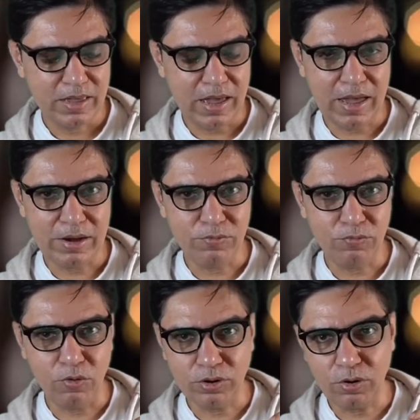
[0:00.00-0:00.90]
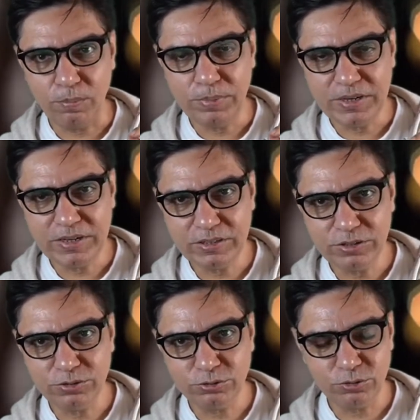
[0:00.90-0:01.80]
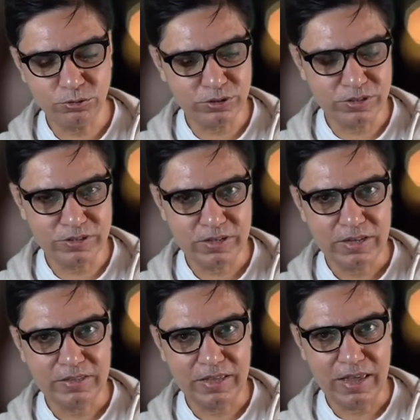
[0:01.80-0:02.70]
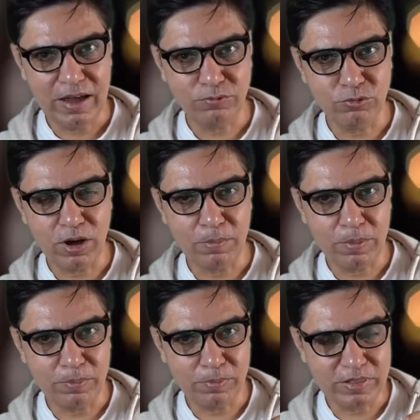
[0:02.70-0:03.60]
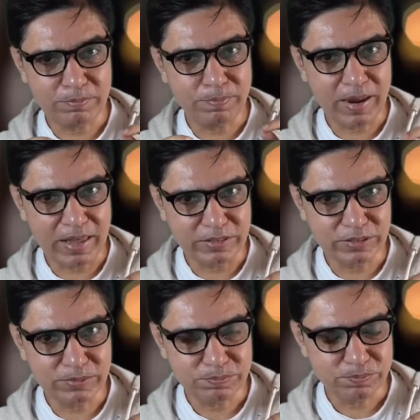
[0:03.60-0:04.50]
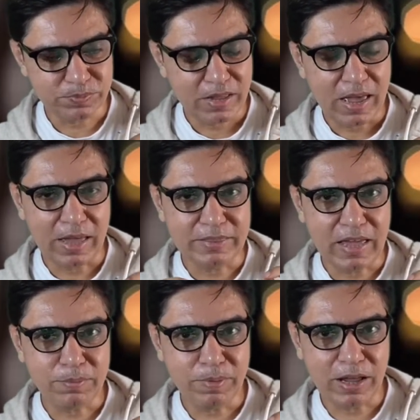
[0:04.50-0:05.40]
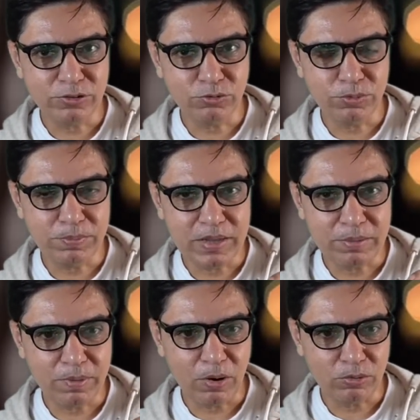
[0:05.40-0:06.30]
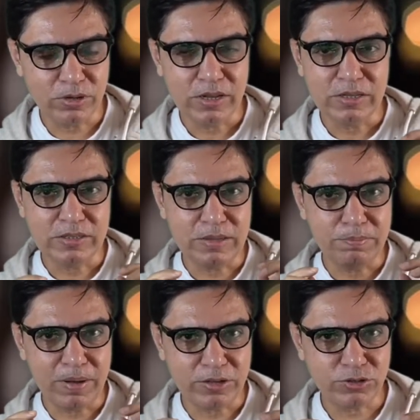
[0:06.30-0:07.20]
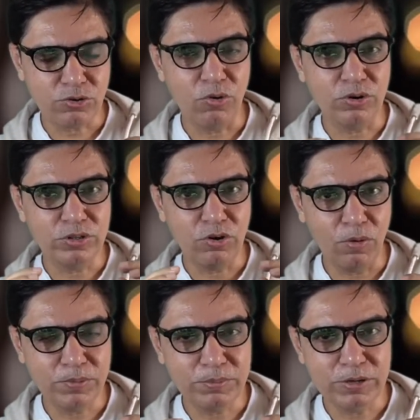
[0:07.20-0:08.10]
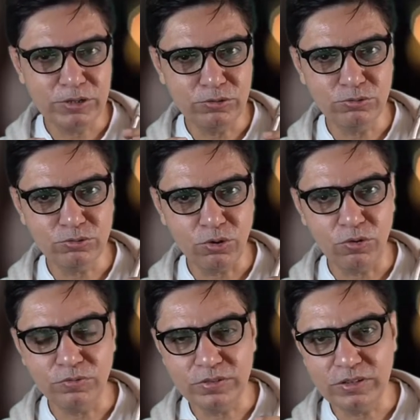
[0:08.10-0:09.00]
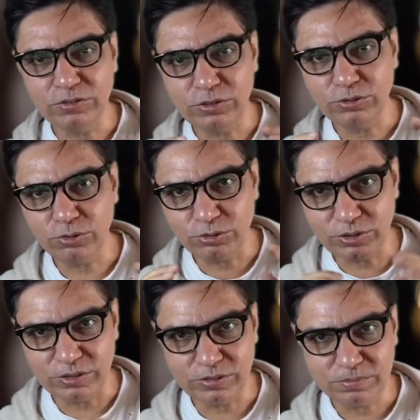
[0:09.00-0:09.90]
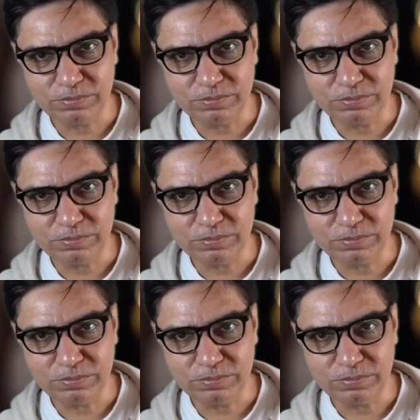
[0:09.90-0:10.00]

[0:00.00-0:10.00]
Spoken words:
And for competing these resources, they have to come up with plans. And that plans would be about the best or the optimal use of these resources.